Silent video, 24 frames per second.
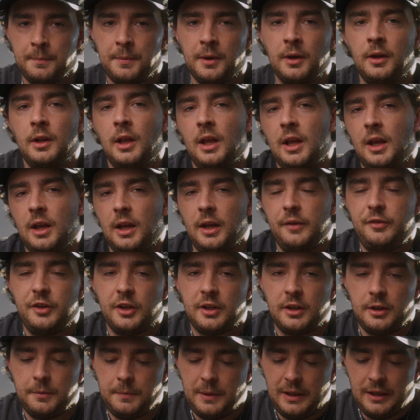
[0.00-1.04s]
but if you're
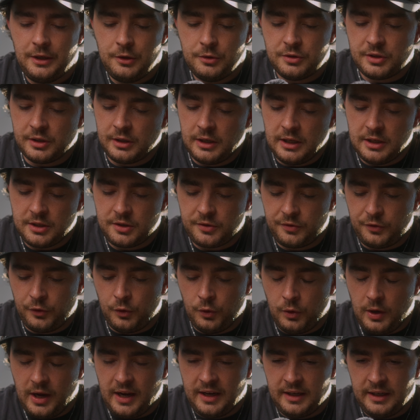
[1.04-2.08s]
going to be using this for
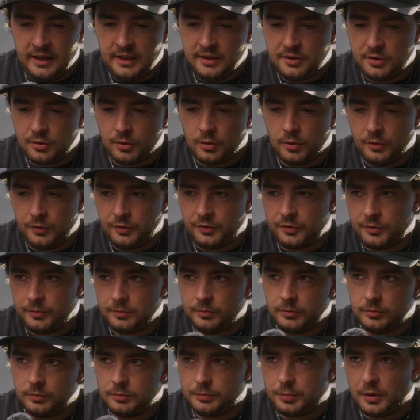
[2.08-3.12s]
any sort of
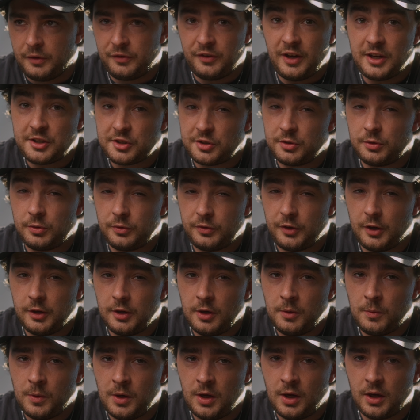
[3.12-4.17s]
professional
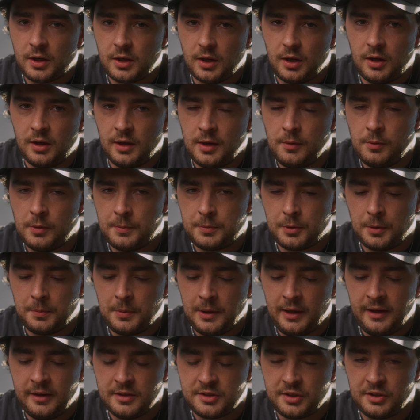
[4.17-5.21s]
photo work, I would
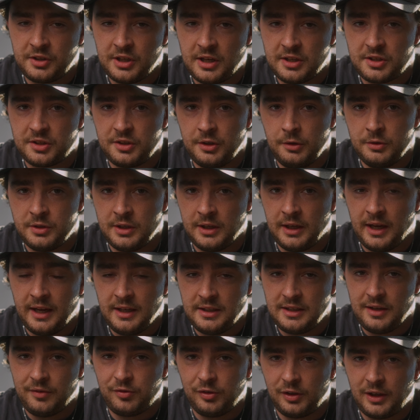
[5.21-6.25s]
probably suggest using a
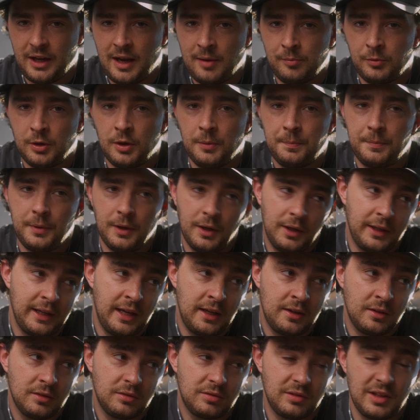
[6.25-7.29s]
different camera, but
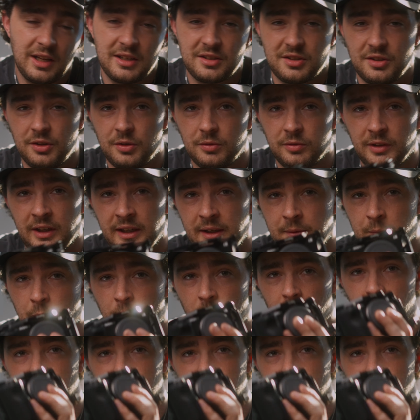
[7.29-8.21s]
again, that's not really what